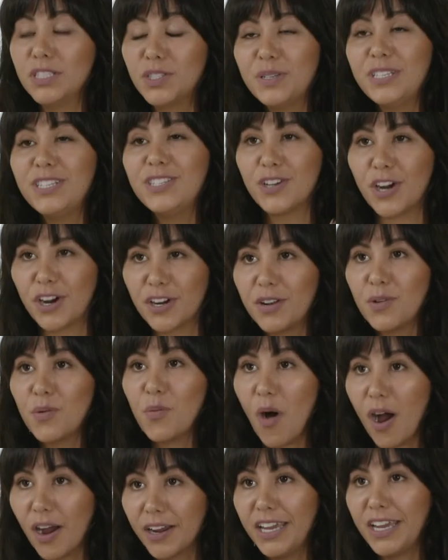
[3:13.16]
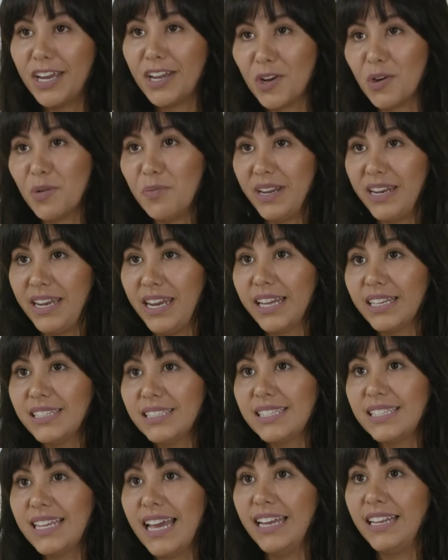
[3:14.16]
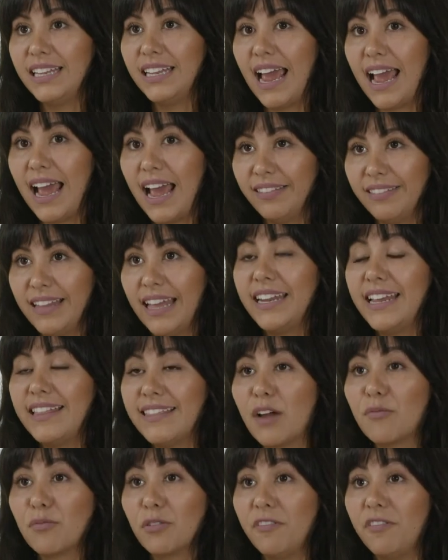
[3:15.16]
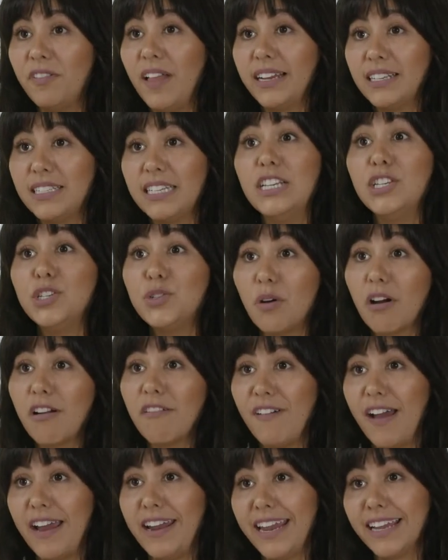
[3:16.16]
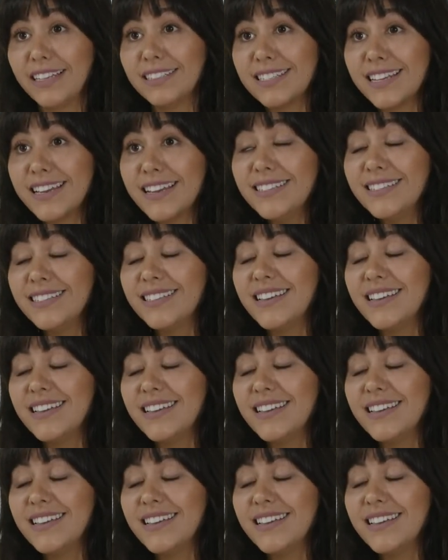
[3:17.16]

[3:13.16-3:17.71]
we started walking in obedience and letting that reflect into our finances,